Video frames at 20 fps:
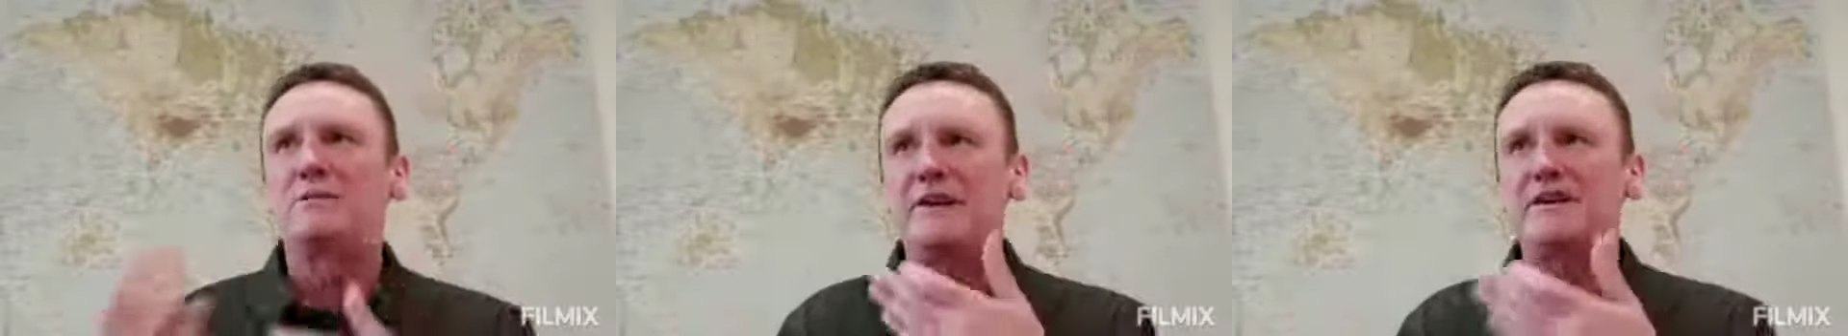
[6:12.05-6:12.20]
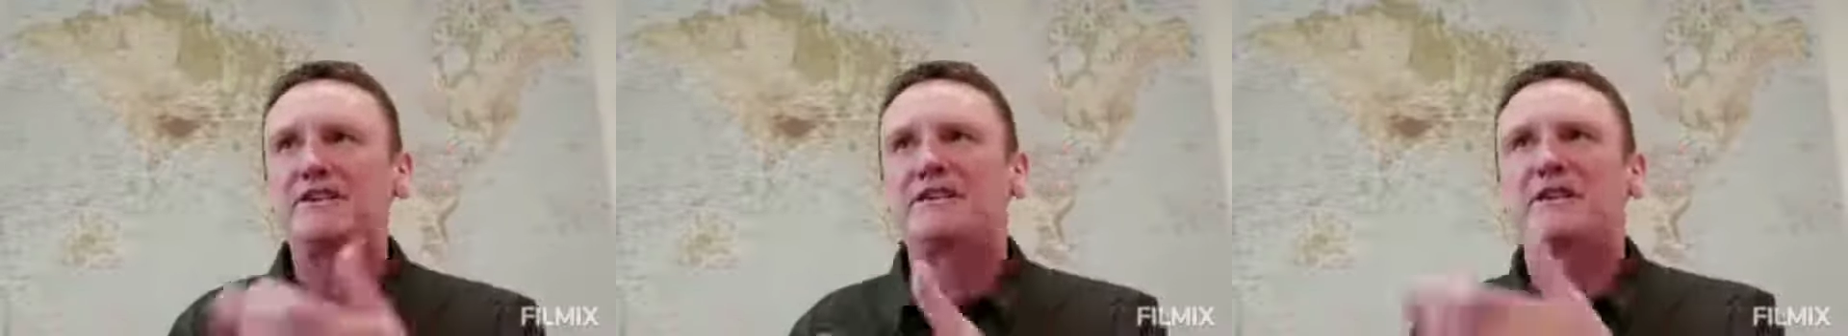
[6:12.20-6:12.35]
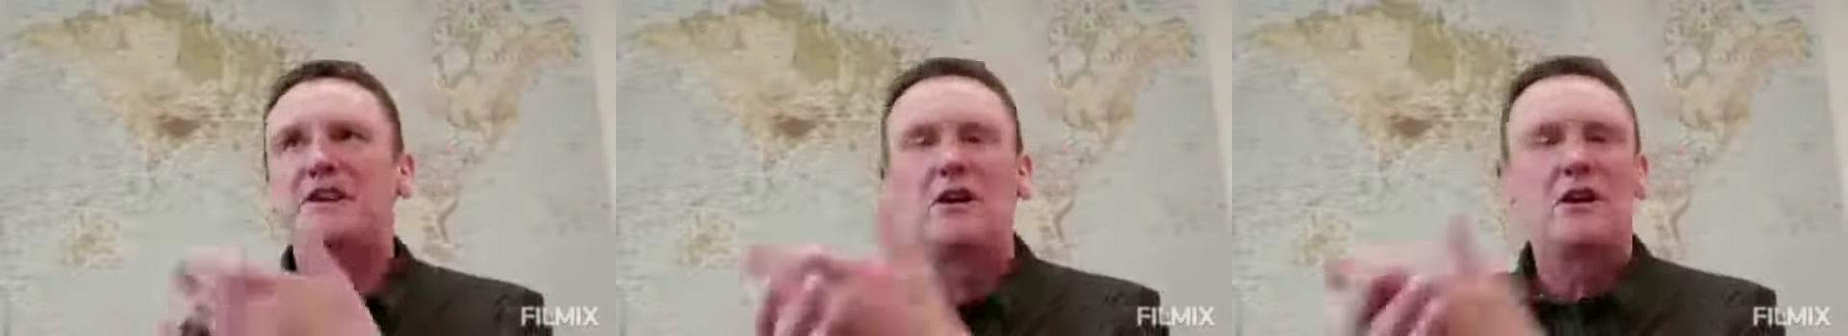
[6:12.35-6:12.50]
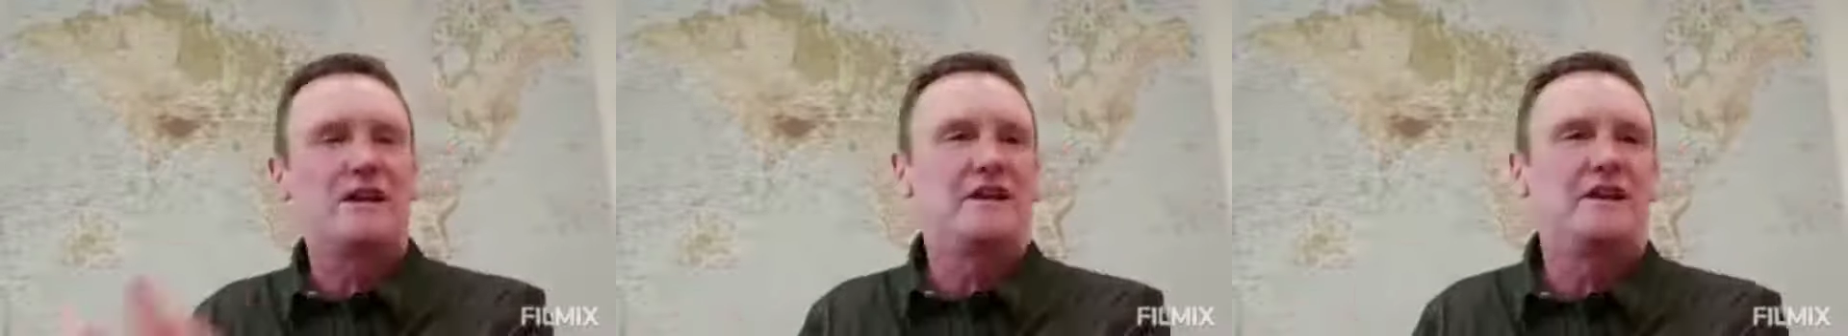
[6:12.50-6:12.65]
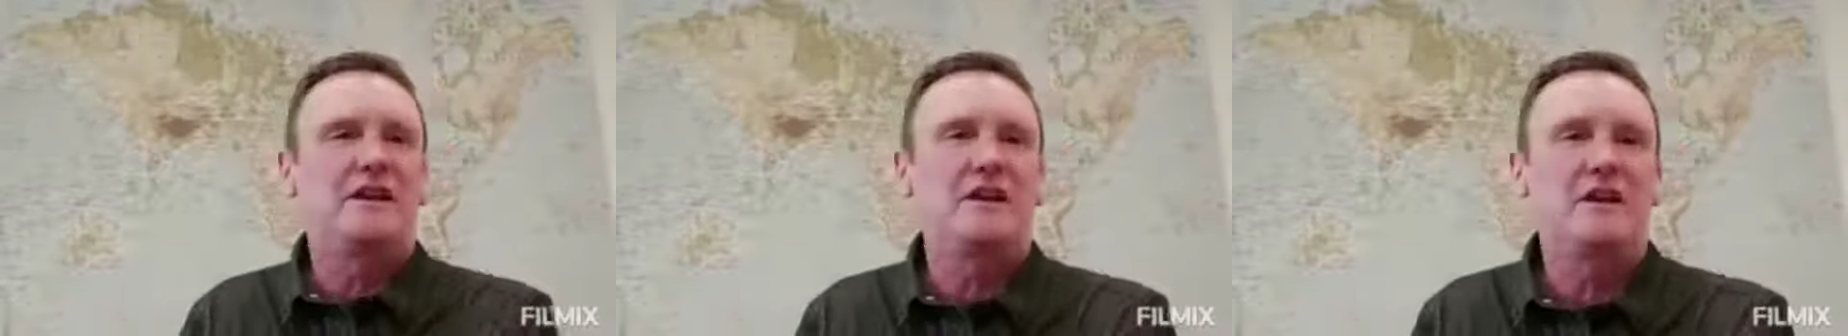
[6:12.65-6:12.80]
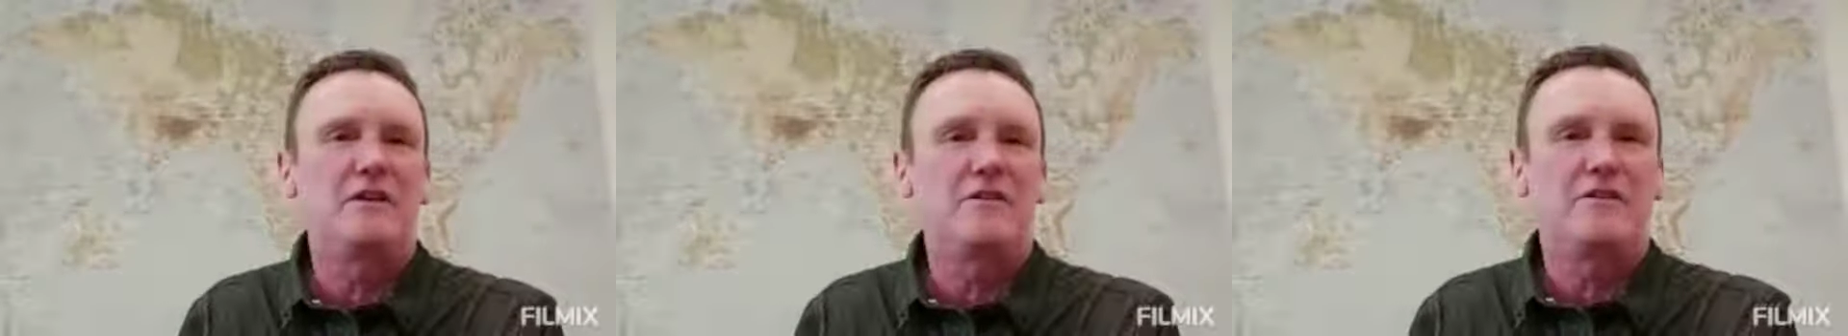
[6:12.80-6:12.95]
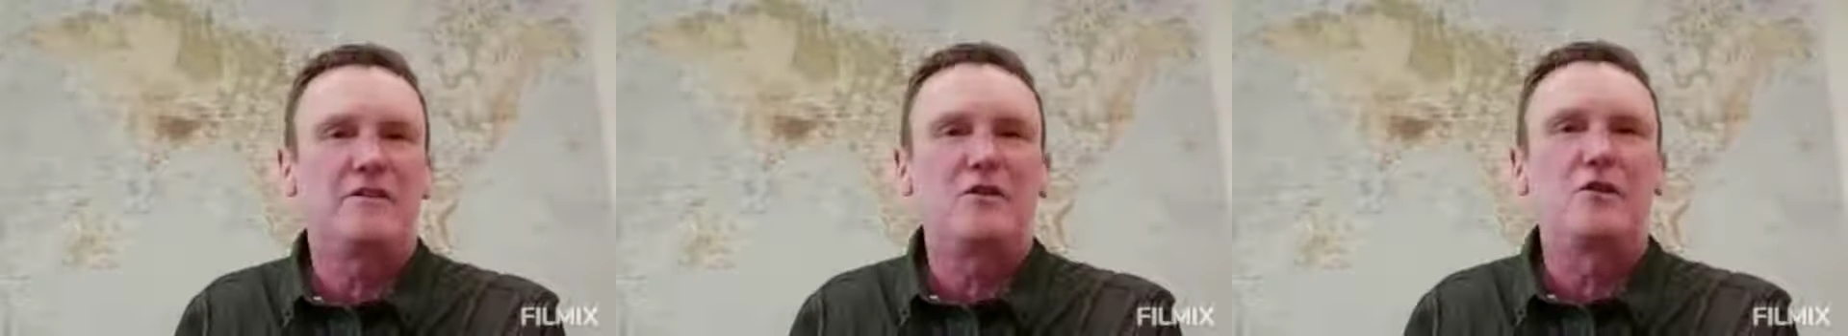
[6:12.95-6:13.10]
best
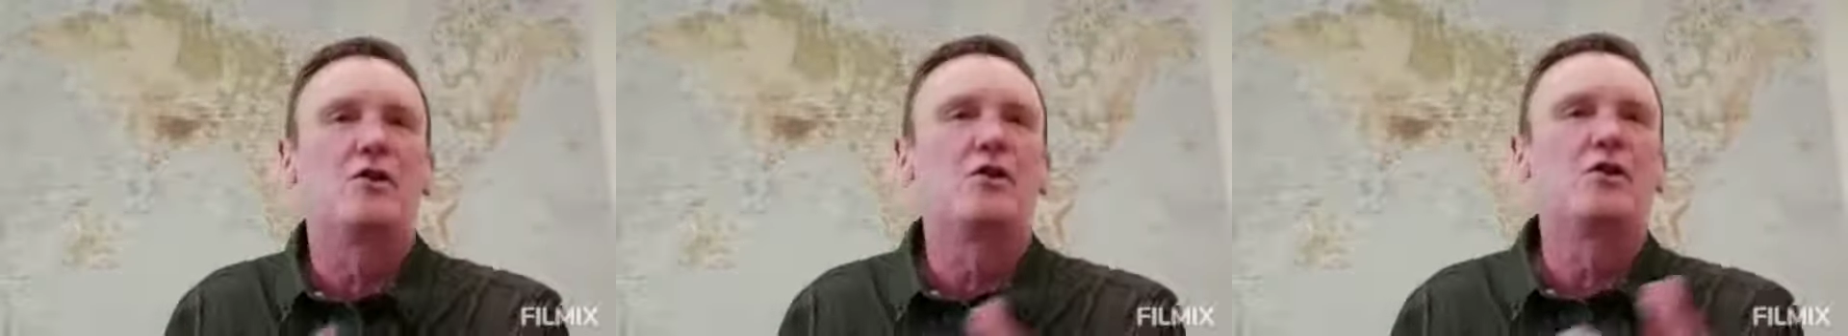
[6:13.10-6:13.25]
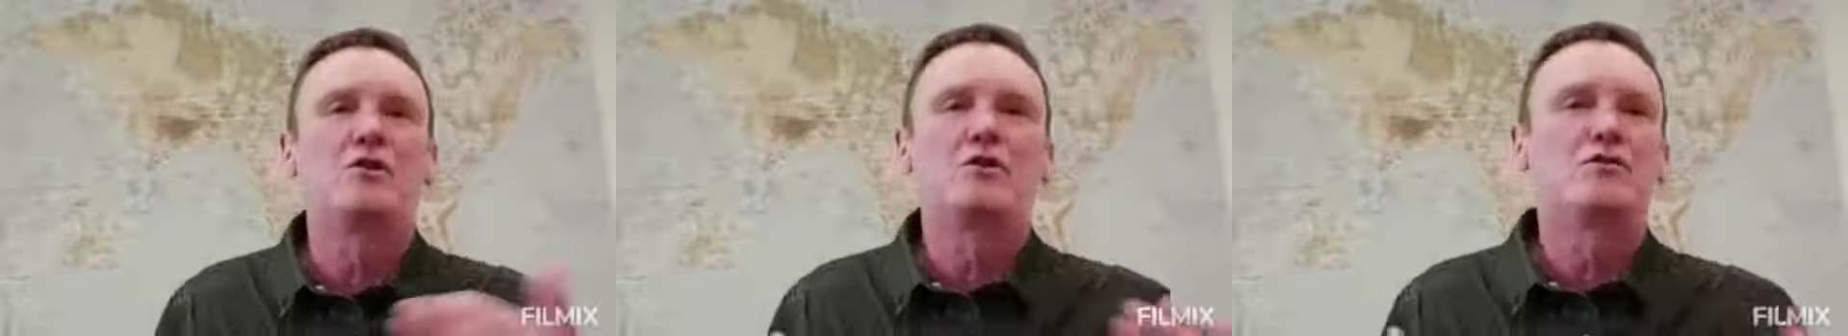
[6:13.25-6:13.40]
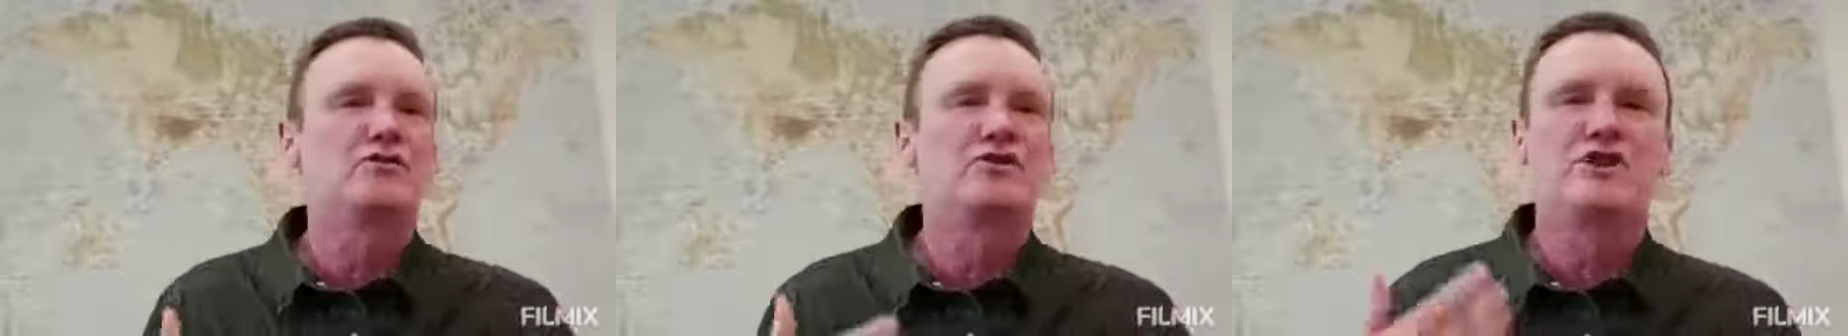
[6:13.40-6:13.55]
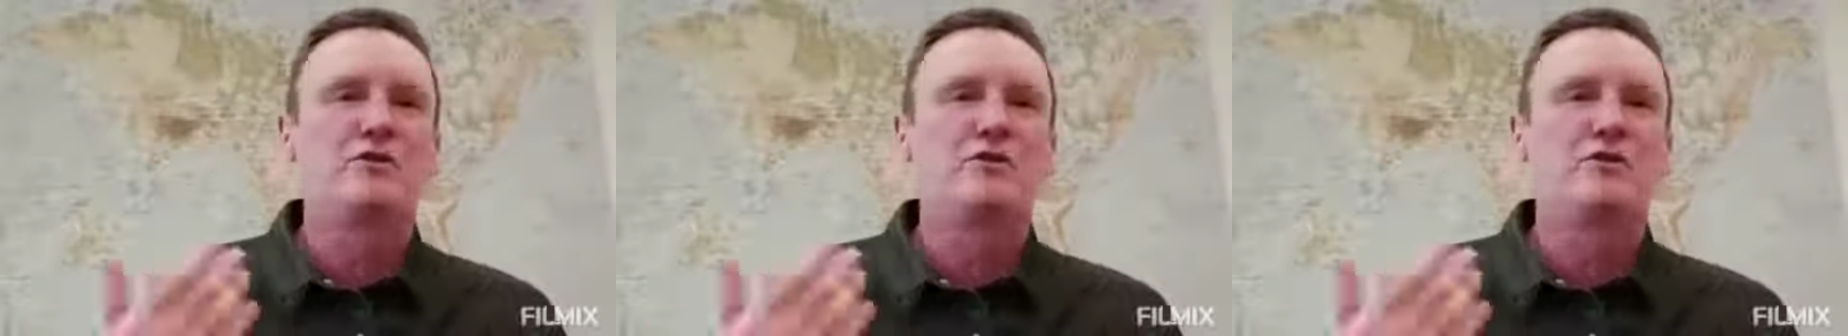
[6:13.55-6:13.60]
idea for